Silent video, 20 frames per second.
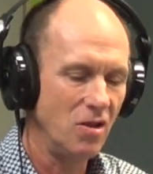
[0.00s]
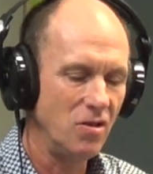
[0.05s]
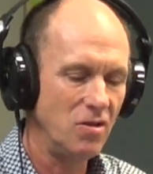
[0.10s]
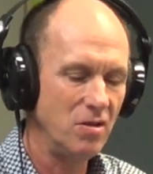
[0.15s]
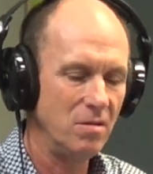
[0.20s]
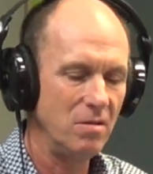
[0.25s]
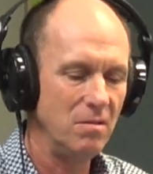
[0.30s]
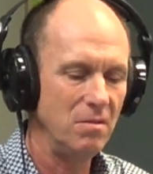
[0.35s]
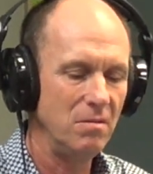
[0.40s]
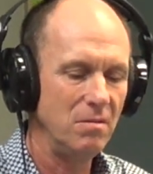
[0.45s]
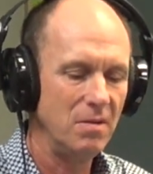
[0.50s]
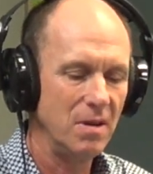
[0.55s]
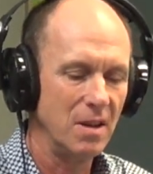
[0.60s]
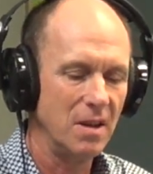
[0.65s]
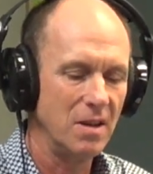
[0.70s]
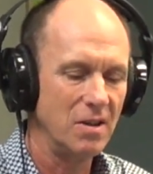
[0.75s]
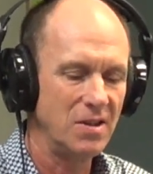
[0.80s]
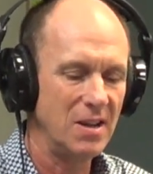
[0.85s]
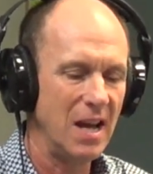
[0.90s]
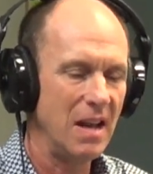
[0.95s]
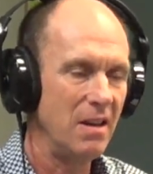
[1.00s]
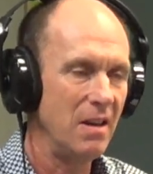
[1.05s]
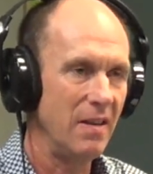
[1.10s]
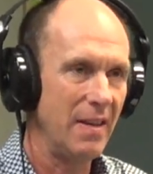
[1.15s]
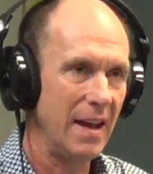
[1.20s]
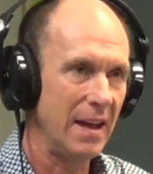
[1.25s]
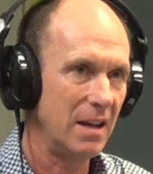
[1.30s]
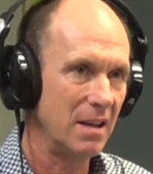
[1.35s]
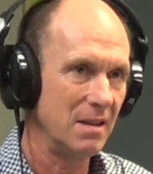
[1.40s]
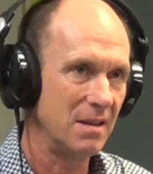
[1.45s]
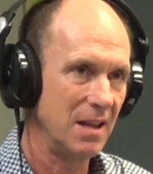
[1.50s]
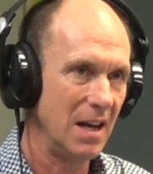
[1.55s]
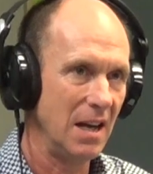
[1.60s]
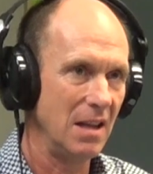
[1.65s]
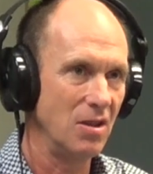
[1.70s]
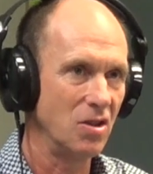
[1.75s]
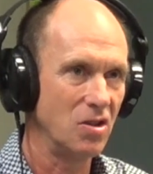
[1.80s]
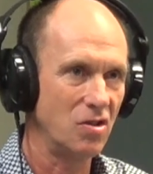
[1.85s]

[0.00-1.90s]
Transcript: do say that they contain the